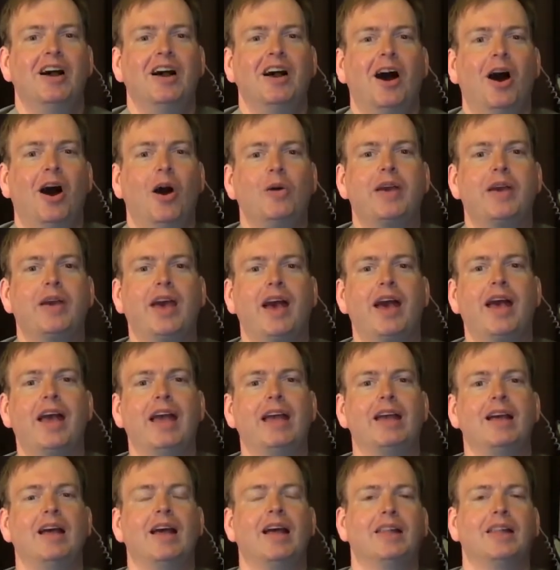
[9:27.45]
Okay,
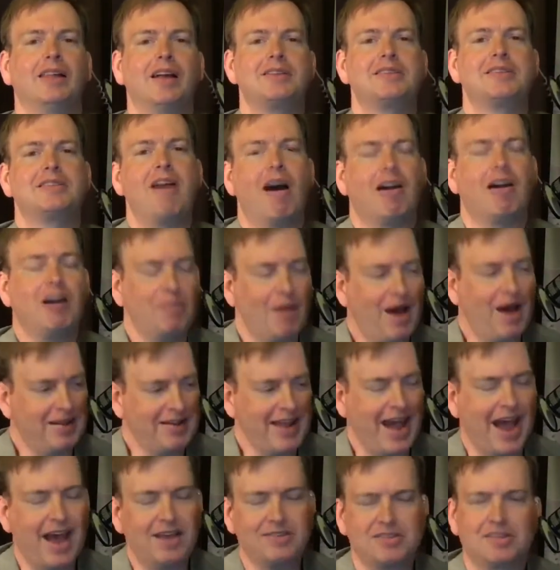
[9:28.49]
let's talk about
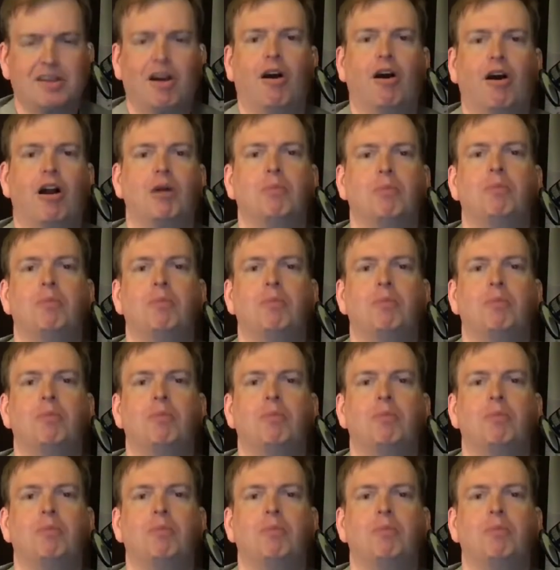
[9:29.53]
NASCAR.